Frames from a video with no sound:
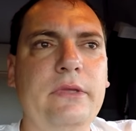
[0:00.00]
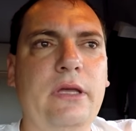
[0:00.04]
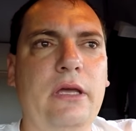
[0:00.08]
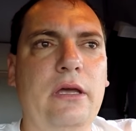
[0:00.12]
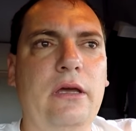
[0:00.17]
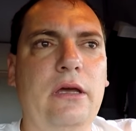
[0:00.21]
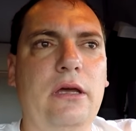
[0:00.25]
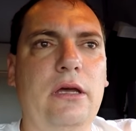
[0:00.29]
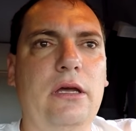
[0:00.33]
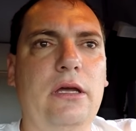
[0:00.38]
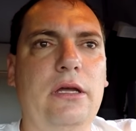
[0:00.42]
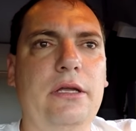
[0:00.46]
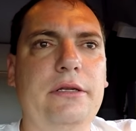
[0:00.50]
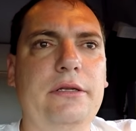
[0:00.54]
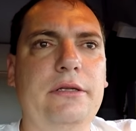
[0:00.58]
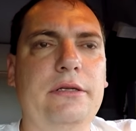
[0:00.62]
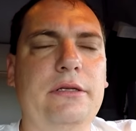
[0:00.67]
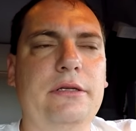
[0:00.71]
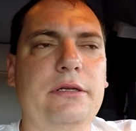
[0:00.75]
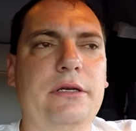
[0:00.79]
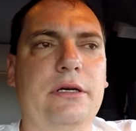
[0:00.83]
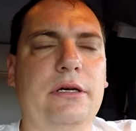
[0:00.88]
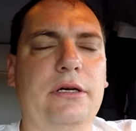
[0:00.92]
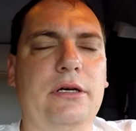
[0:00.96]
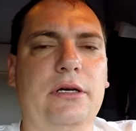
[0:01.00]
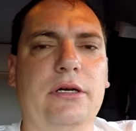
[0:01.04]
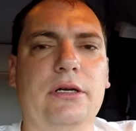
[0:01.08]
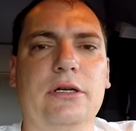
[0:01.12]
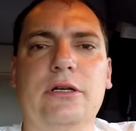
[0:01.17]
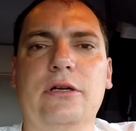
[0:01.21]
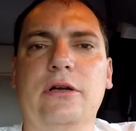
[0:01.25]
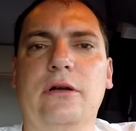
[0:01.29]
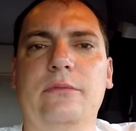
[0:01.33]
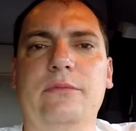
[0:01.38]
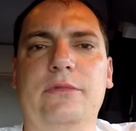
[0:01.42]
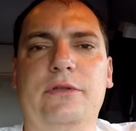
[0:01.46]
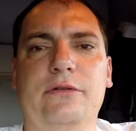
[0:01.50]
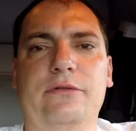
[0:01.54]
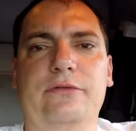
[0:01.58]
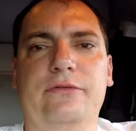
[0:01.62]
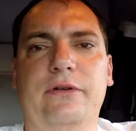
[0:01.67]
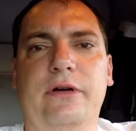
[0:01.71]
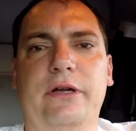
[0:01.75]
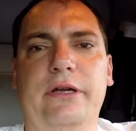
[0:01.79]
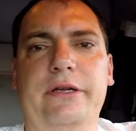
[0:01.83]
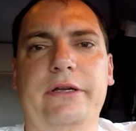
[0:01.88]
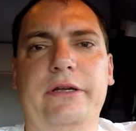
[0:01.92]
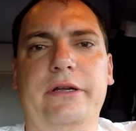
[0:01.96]
and uh, come to
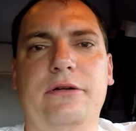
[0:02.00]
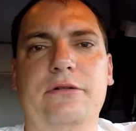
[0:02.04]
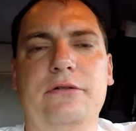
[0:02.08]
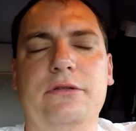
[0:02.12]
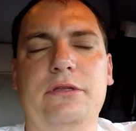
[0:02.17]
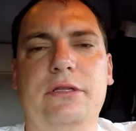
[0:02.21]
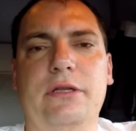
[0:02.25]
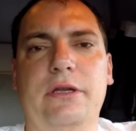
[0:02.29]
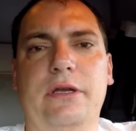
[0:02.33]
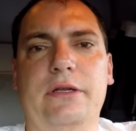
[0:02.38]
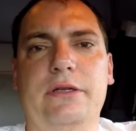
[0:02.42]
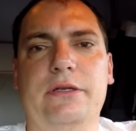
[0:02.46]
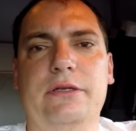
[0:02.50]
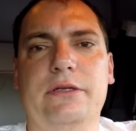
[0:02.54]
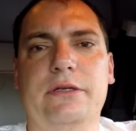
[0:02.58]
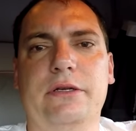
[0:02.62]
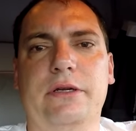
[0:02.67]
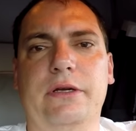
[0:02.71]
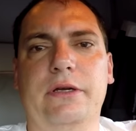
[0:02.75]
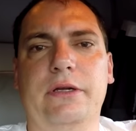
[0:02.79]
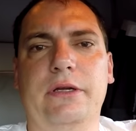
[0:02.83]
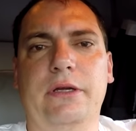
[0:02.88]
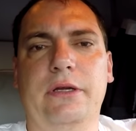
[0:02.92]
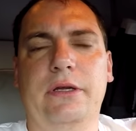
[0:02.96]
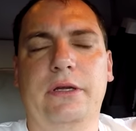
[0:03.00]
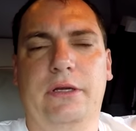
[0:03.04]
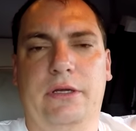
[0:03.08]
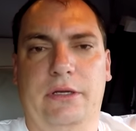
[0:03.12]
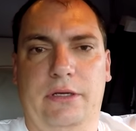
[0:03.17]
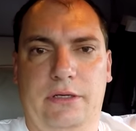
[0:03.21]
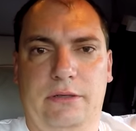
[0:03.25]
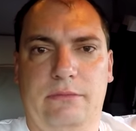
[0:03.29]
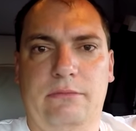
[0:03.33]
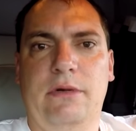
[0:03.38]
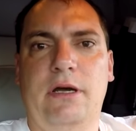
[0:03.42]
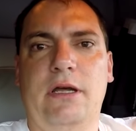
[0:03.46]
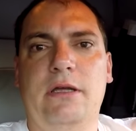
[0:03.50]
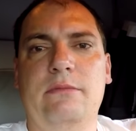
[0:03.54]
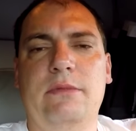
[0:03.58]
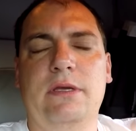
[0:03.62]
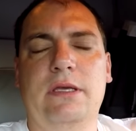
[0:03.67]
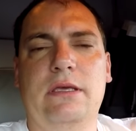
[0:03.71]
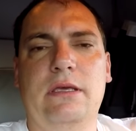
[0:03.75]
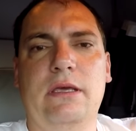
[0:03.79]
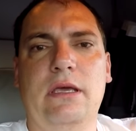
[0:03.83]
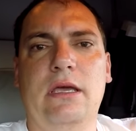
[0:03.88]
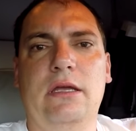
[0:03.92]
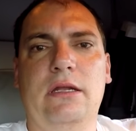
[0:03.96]
find out that uh, my
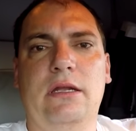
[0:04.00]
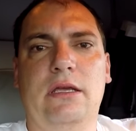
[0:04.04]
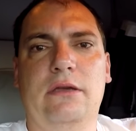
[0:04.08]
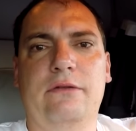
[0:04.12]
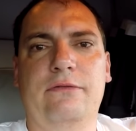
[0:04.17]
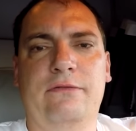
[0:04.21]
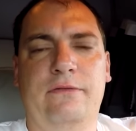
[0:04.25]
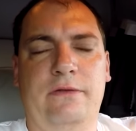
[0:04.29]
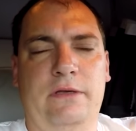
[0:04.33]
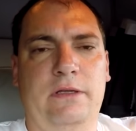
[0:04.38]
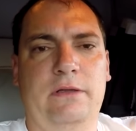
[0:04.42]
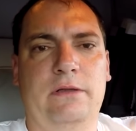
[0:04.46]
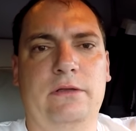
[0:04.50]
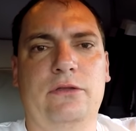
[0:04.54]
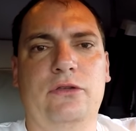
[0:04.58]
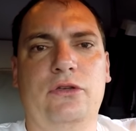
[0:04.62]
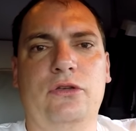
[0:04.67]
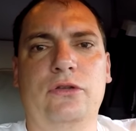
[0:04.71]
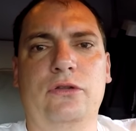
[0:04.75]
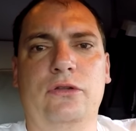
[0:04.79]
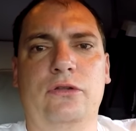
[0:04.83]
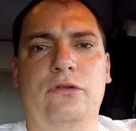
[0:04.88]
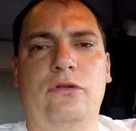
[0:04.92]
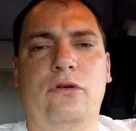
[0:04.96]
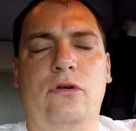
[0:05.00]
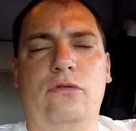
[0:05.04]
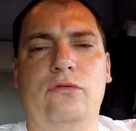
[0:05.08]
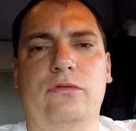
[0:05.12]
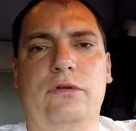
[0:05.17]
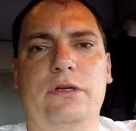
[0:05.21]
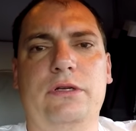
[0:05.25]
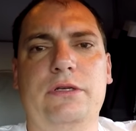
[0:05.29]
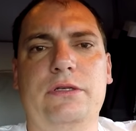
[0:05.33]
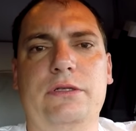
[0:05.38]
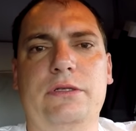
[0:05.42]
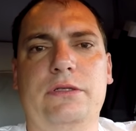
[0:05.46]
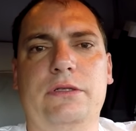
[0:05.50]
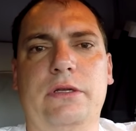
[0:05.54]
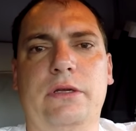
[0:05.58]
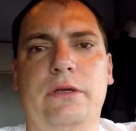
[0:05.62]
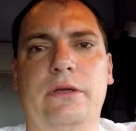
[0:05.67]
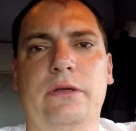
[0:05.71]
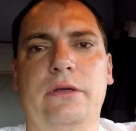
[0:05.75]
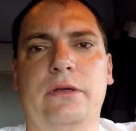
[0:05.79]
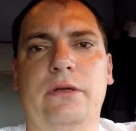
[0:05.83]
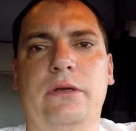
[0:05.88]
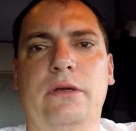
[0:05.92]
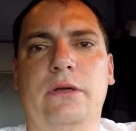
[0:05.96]
mechanic failed to notice
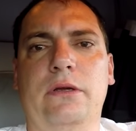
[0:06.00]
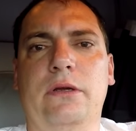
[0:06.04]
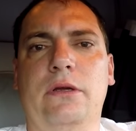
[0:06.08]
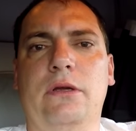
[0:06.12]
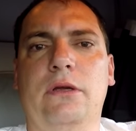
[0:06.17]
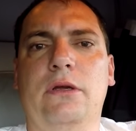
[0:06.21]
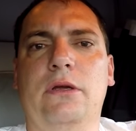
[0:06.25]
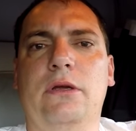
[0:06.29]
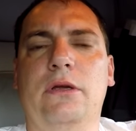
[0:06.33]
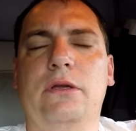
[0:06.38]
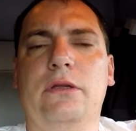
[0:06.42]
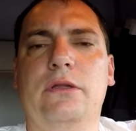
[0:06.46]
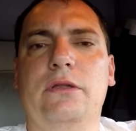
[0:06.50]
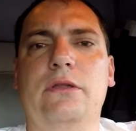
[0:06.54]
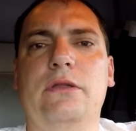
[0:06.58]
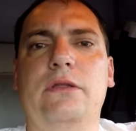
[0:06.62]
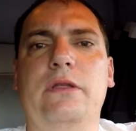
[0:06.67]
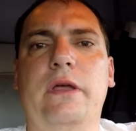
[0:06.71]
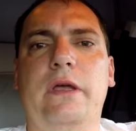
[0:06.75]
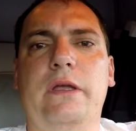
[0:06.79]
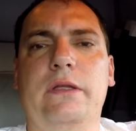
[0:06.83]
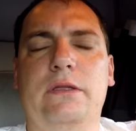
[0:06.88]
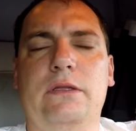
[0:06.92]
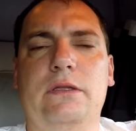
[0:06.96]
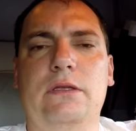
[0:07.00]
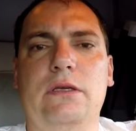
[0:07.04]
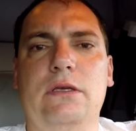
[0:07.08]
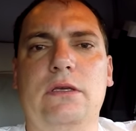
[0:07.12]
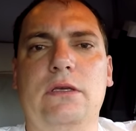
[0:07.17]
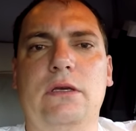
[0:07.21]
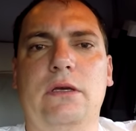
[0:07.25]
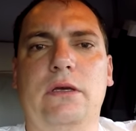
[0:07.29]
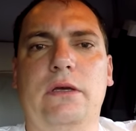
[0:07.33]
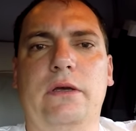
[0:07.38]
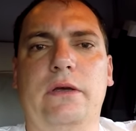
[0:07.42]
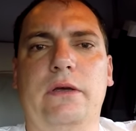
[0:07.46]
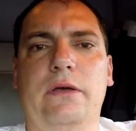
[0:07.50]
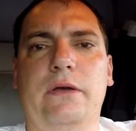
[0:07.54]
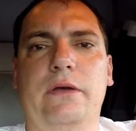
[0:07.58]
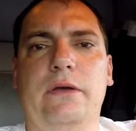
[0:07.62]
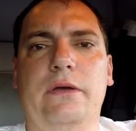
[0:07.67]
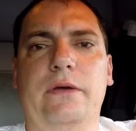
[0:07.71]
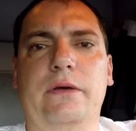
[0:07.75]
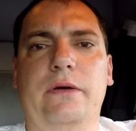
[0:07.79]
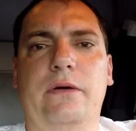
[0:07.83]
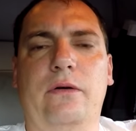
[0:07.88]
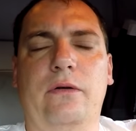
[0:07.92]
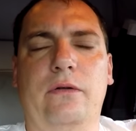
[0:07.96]
that the
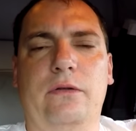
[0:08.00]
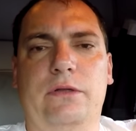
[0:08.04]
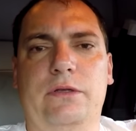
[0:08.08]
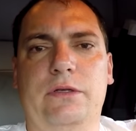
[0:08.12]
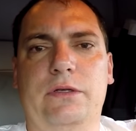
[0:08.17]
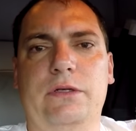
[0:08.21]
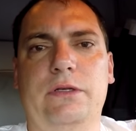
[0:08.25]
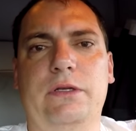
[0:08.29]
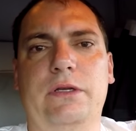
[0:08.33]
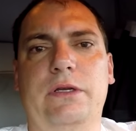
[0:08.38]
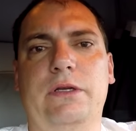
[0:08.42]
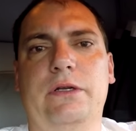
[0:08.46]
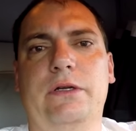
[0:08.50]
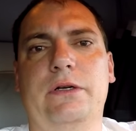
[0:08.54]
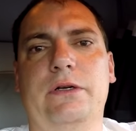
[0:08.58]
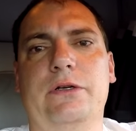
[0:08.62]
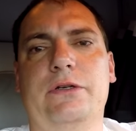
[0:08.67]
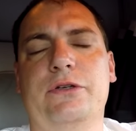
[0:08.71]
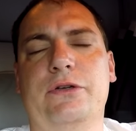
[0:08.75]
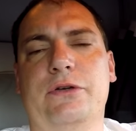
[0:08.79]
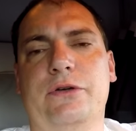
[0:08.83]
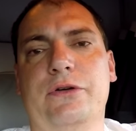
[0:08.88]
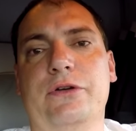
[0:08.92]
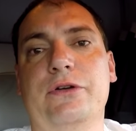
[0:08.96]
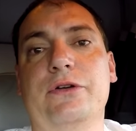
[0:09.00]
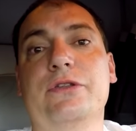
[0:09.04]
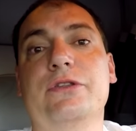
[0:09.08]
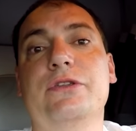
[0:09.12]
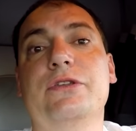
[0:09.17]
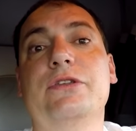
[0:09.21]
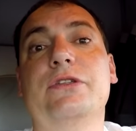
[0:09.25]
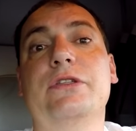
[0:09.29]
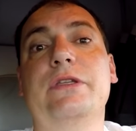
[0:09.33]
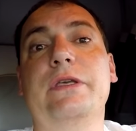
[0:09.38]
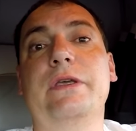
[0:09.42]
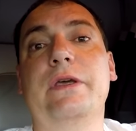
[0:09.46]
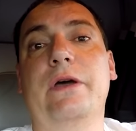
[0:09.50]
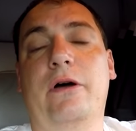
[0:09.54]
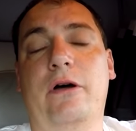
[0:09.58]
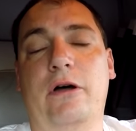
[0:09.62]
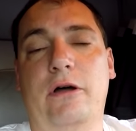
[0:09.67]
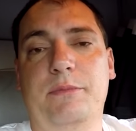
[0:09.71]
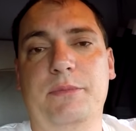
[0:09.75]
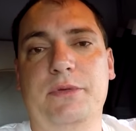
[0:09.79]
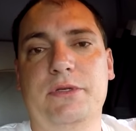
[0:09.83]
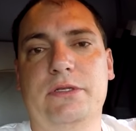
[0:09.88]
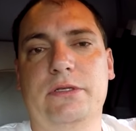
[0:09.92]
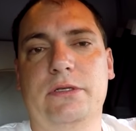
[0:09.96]
uh, alternator turns the
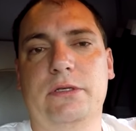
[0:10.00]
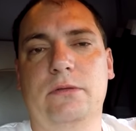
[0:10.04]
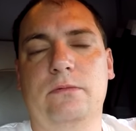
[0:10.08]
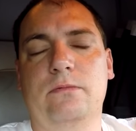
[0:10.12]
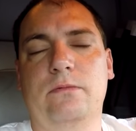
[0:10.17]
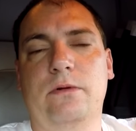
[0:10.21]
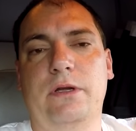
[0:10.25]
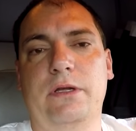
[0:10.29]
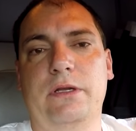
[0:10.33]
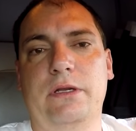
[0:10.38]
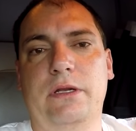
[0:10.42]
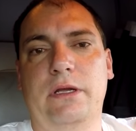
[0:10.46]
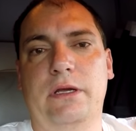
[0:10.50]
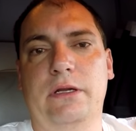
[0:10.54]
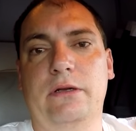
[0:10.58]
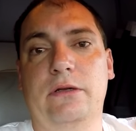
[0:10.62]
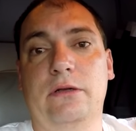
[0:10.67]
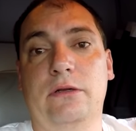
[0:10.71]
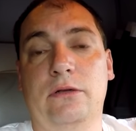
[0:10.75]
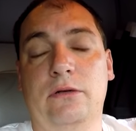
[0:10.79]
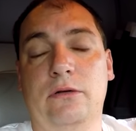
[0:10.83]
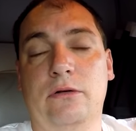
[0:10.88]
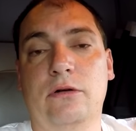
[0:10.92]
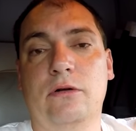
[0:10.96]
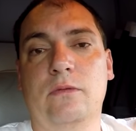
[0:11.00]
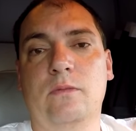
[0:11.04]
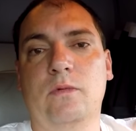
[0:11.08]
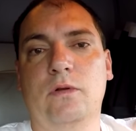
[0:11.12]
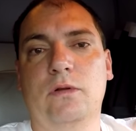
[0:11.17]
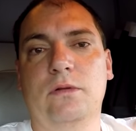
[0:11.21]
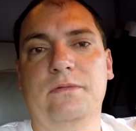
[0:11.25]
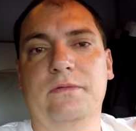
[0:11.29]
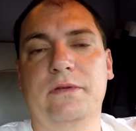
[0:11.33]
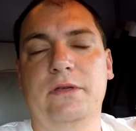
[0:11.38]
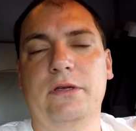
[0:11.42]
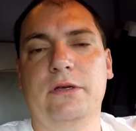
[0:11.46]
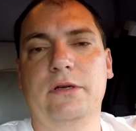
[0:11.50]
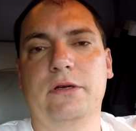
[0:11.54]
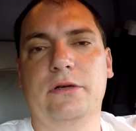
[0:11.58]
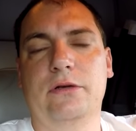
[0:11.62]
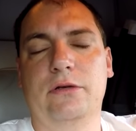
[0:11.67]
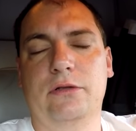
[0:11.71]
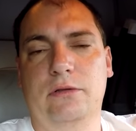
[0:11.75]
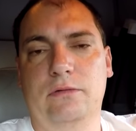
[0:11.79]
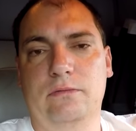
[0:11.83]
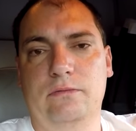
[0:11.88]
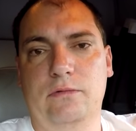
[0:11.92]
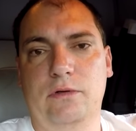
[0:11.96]
opposite way than a normal
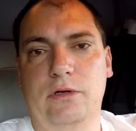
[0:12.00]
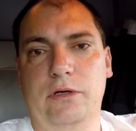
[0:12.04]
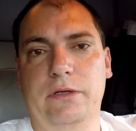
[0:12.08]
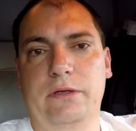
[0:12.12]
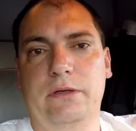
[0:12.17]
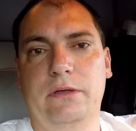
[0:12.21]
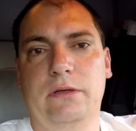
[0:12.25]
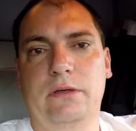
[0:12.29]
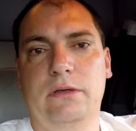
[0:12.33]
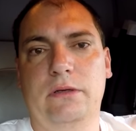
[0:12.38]
vehicle would.